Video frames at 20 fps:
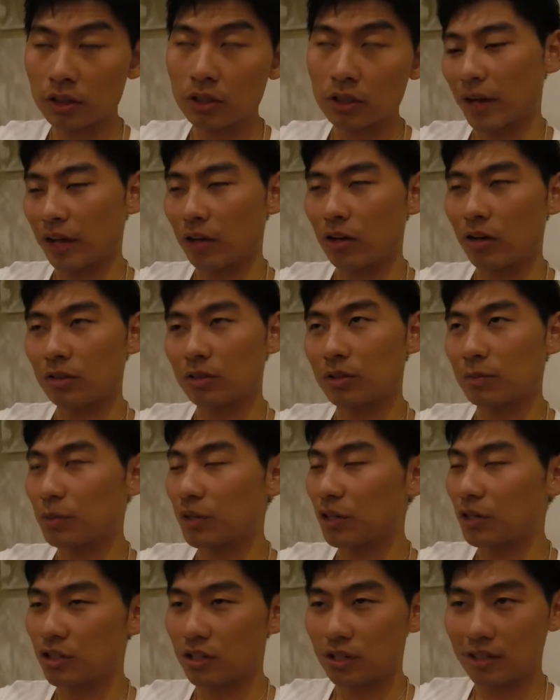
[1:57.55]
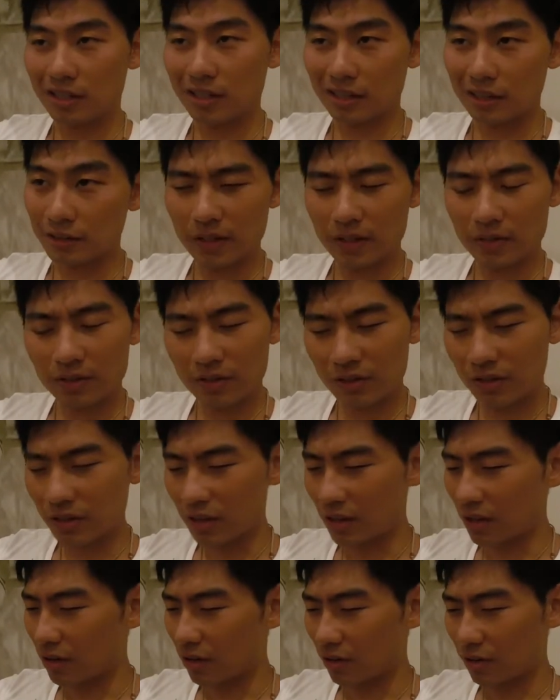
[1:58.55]
I got the picture that even
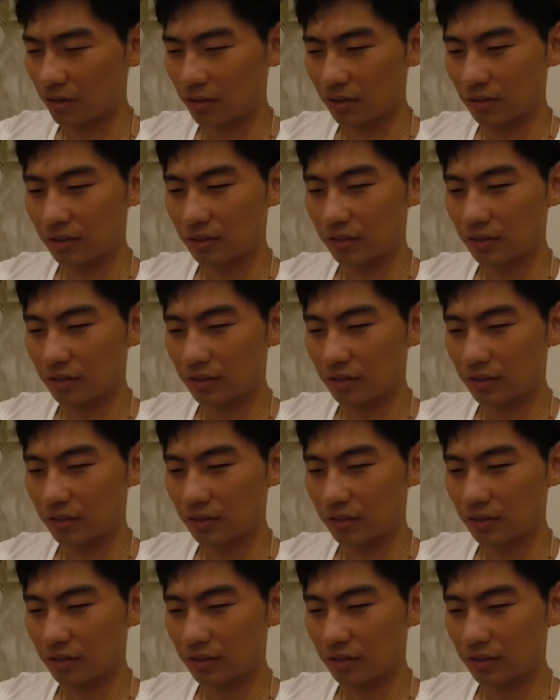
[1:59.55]
there,